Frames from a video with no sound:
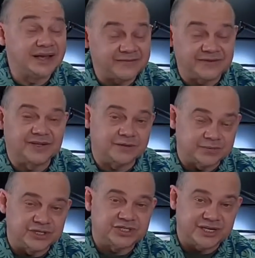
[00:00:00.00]
definitely
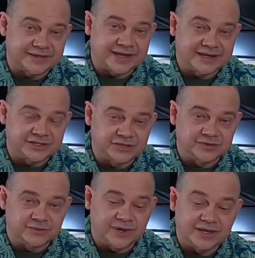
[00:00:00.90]
appreciate that too
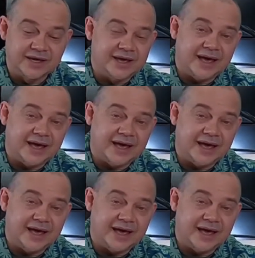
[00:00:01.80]
as well.